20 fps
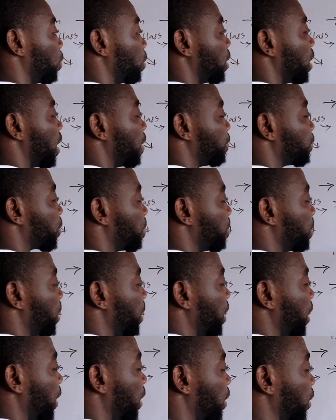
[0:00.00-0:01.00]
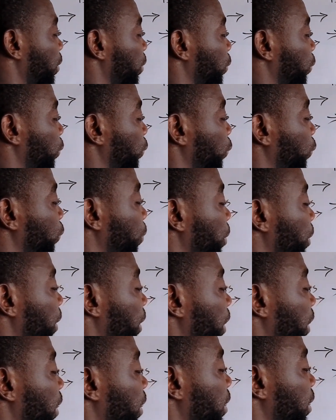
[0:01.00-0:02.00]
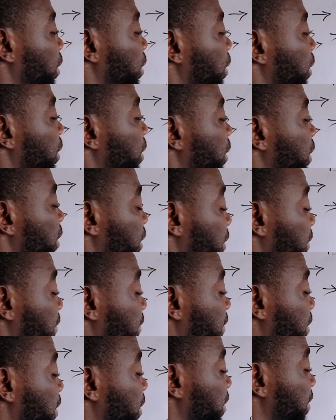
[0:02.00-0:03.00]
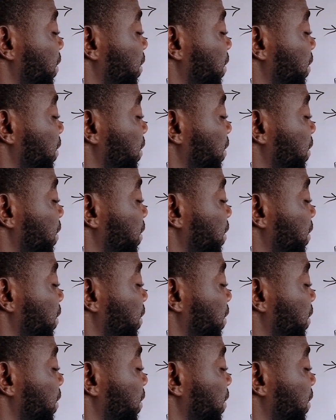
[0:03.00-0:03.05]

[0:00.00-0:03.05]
Now from here to here is the